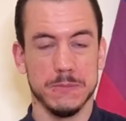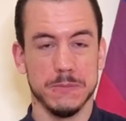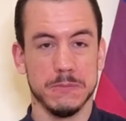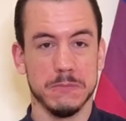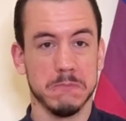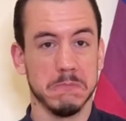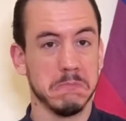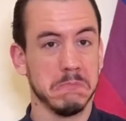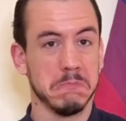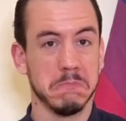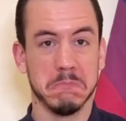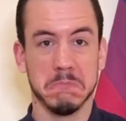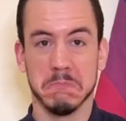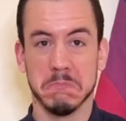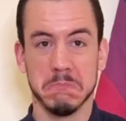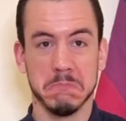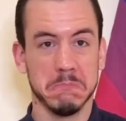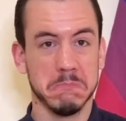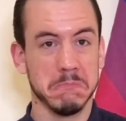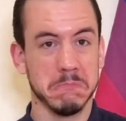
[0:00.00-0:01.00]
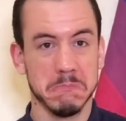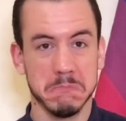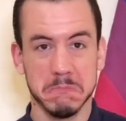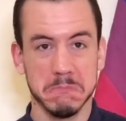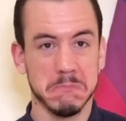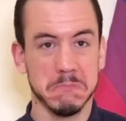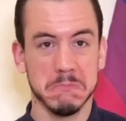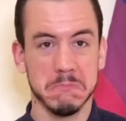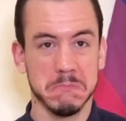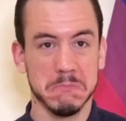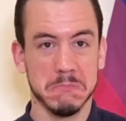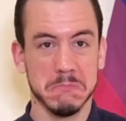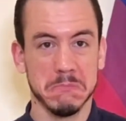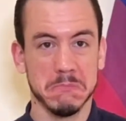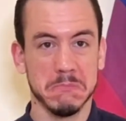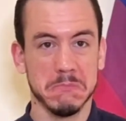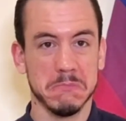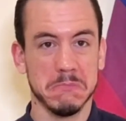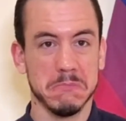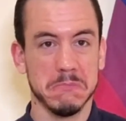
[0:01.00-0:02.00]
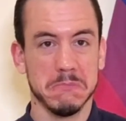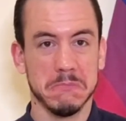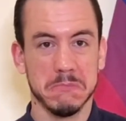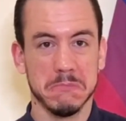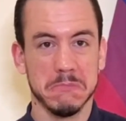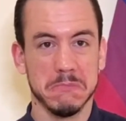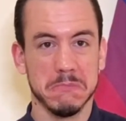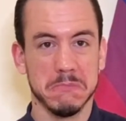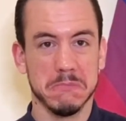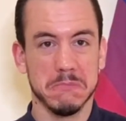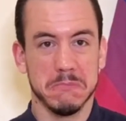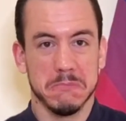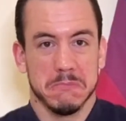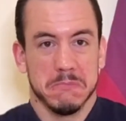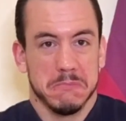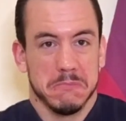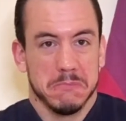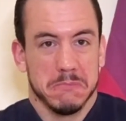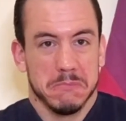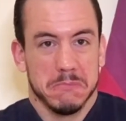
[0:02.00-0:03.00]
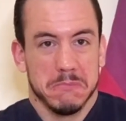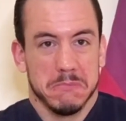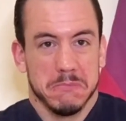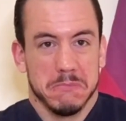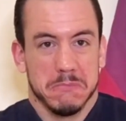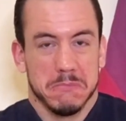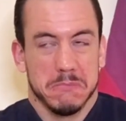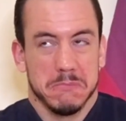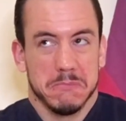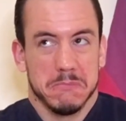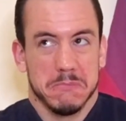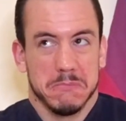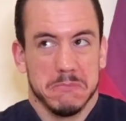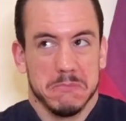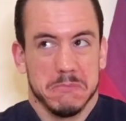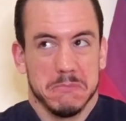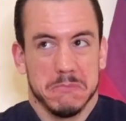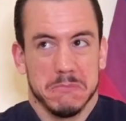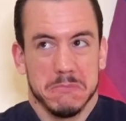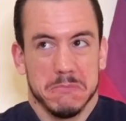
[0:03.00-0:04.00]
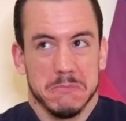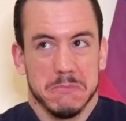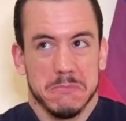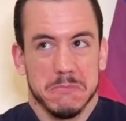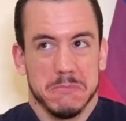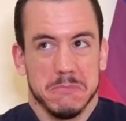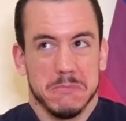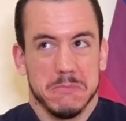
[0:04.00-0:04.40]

No one is speaking in this clip.